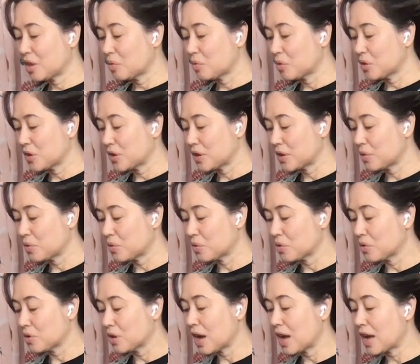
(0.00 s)
We're
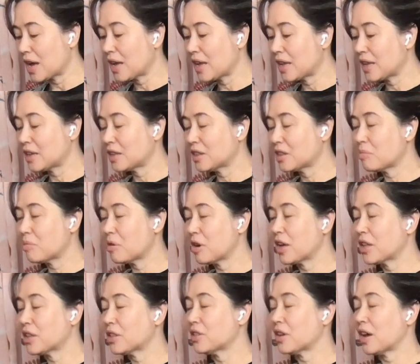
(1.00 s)
riding the
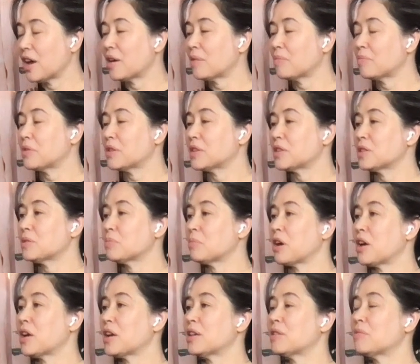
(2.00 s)
breath up the
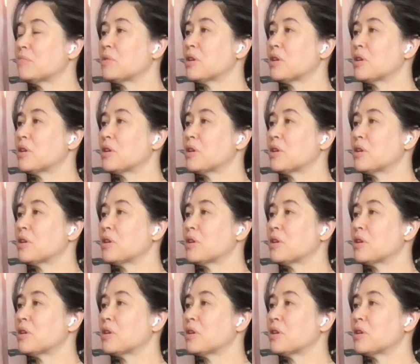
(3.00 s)
spine,